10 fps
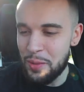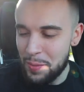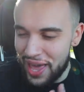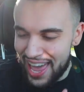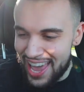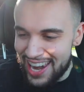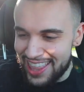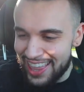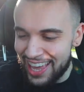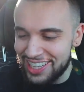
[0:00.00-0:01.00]

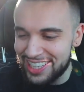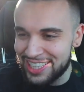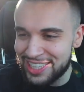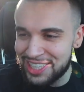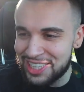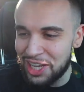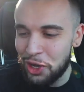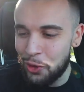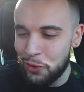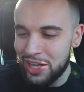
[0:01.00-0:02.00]
Man, that looks
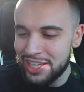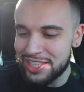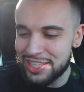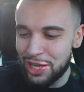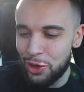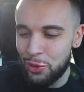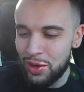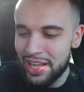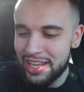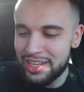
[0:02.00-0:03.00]
so
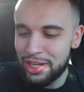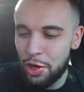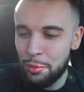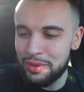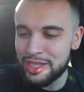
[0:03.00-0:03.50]
so dope.